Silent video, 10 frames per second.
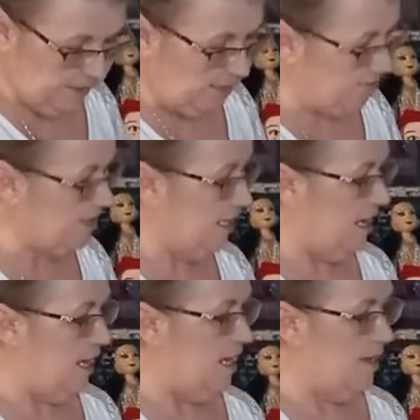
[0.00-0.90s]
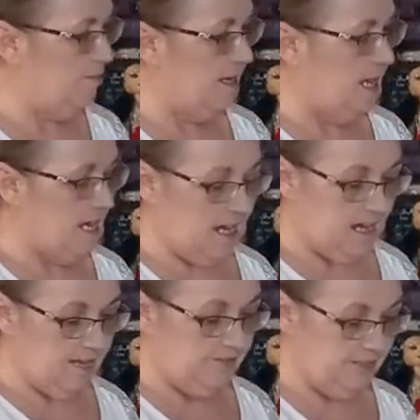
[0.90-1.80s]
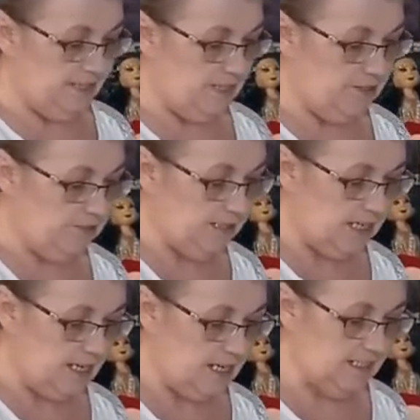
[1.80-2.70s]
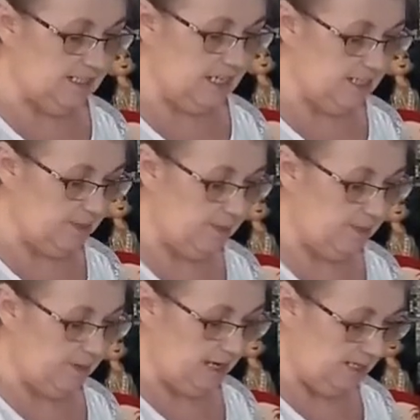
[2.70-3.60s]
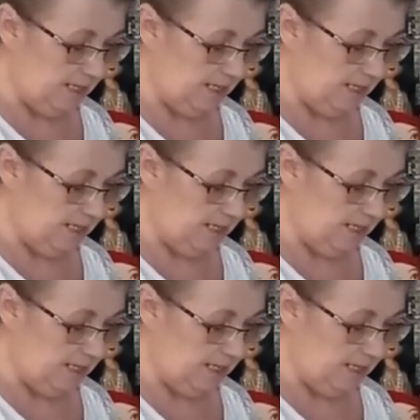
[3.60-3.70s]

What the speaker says: blouse. I have to tell you that I changed my mind.